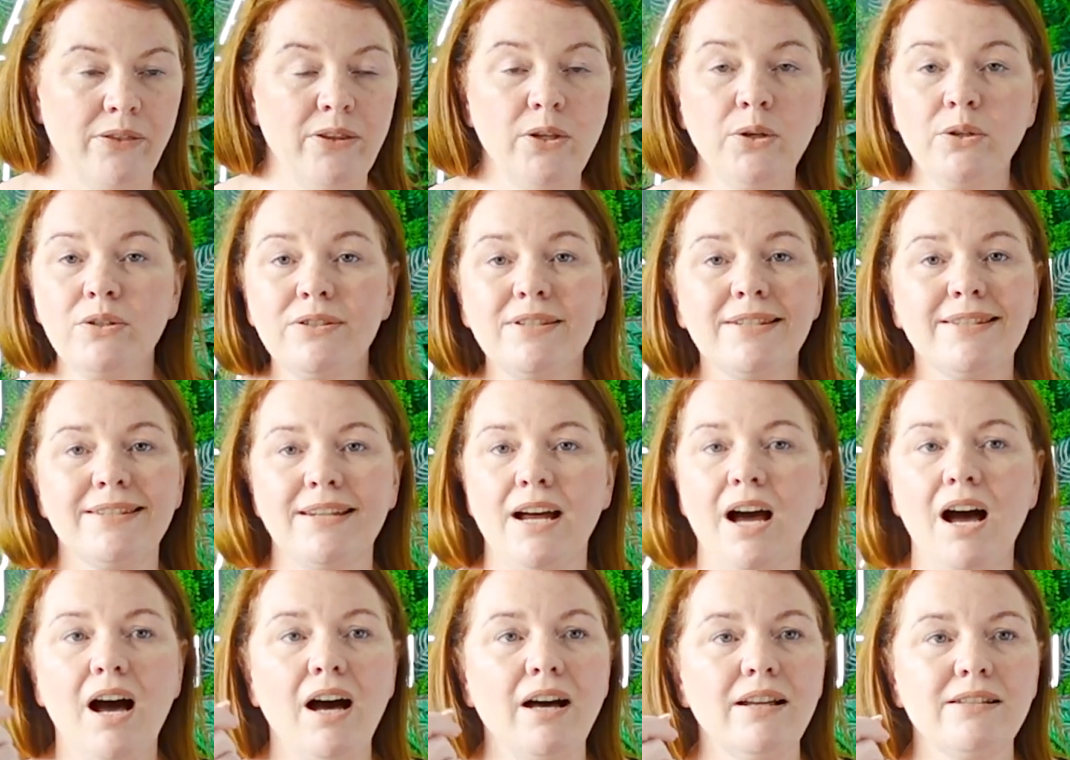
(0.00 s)
You can
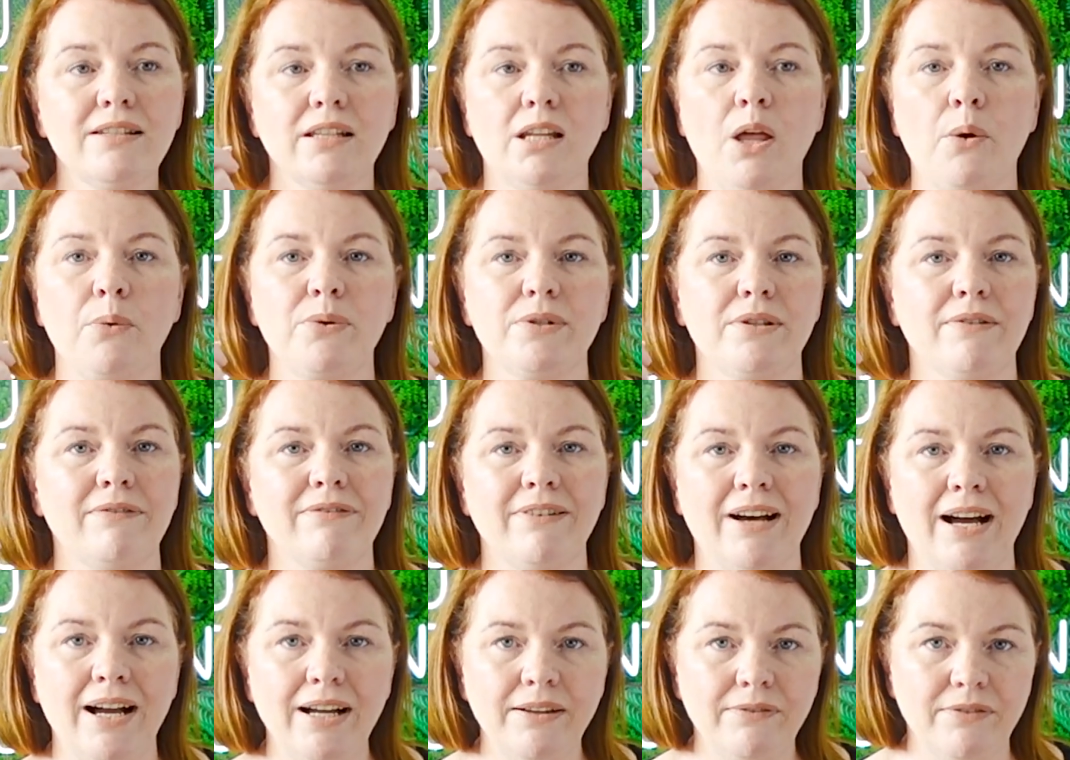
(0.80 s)
start as low as a
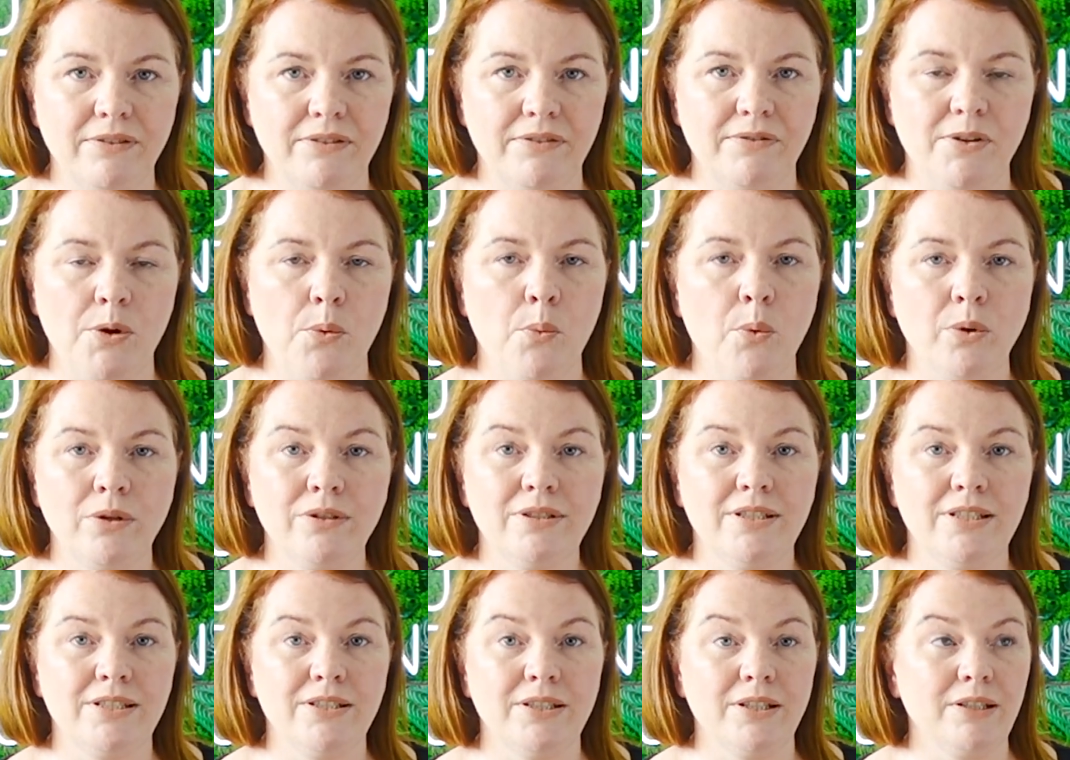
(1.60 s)
Fiverr if you
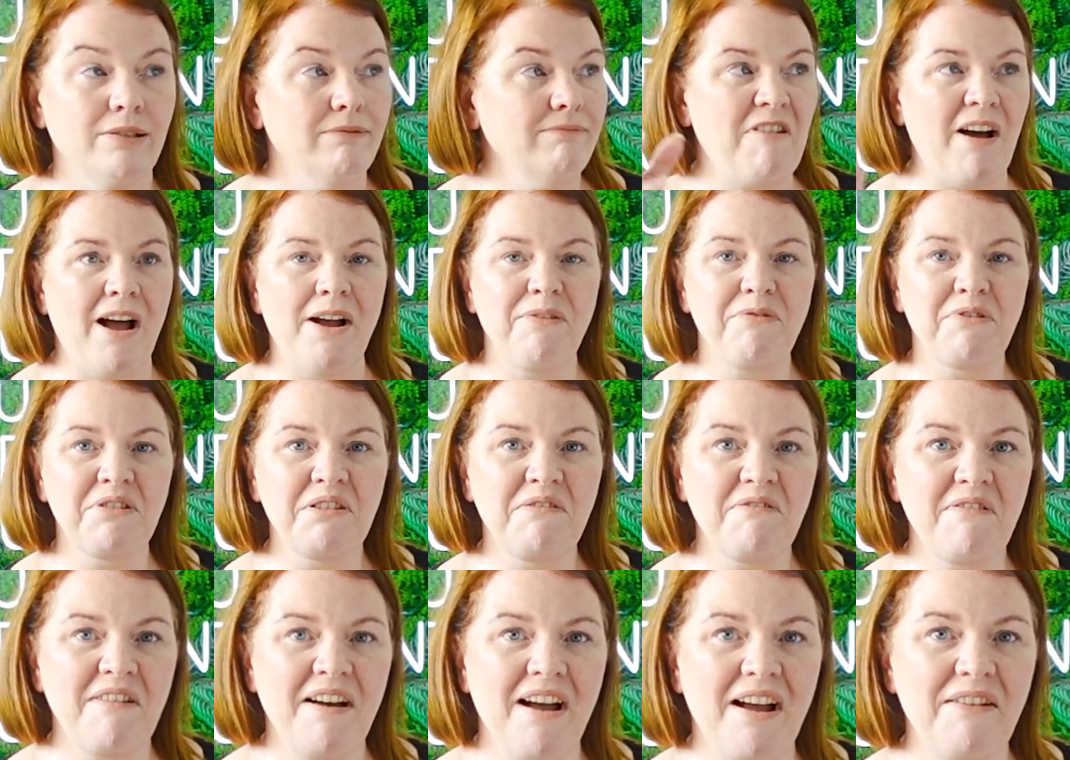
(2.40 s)
wanted to, Fiverr on
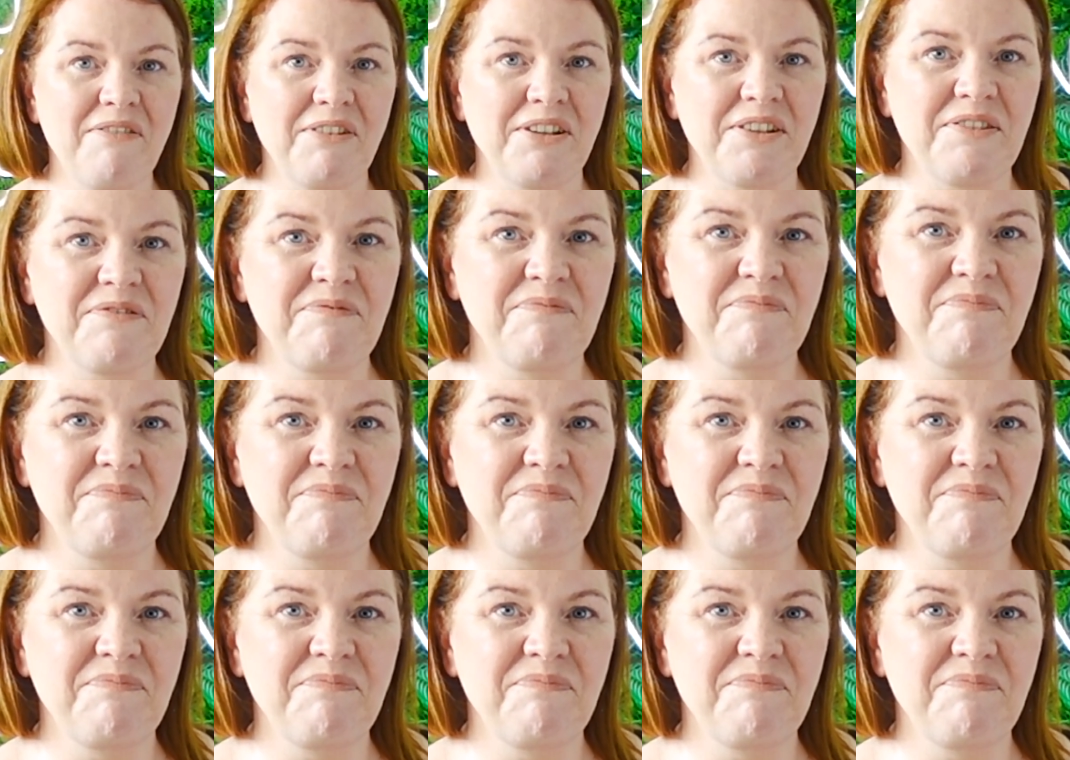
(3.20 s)
a Fiverr.